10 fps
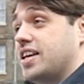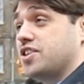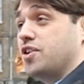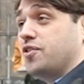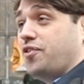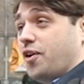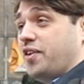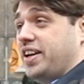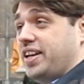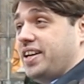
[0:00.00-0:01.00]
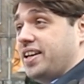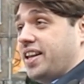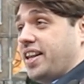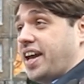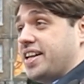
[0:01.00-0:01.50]
there's an authority and
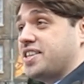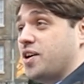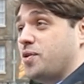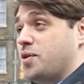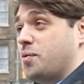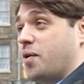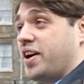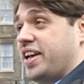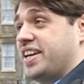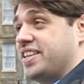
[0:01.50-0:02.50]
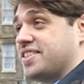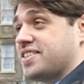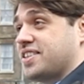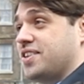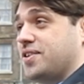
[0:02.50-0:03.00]
then they tell you what it
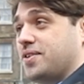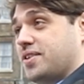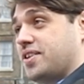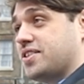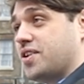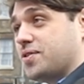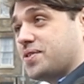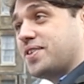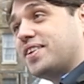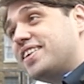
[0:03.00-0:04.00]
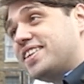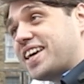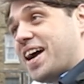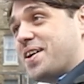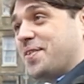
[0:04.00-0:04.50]
is. Is that
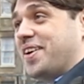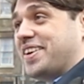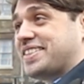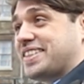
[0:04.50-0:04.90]
how it works?